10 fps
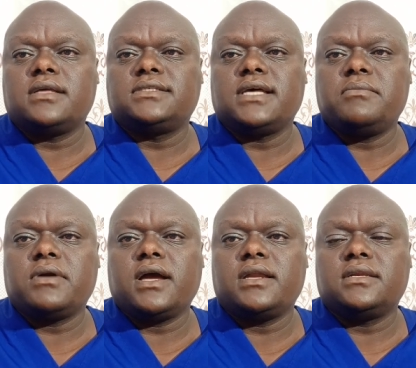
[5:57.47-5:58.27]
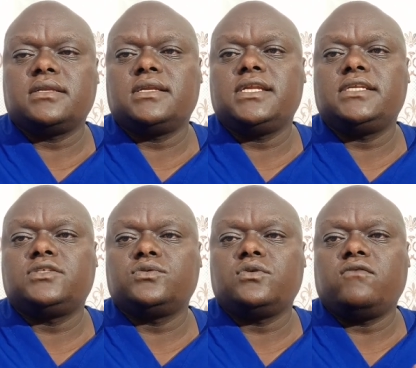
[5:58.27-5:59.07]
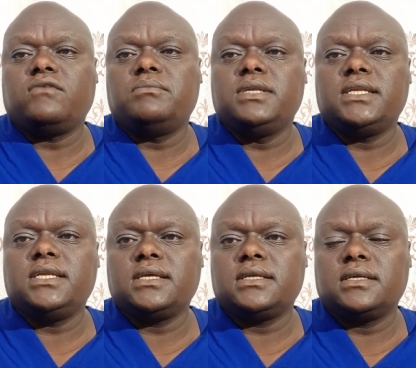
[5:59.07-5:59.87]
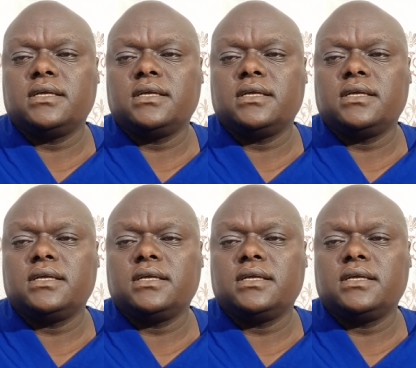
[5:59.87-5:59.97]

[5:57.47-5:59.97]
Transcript: Some can lead to over bleeding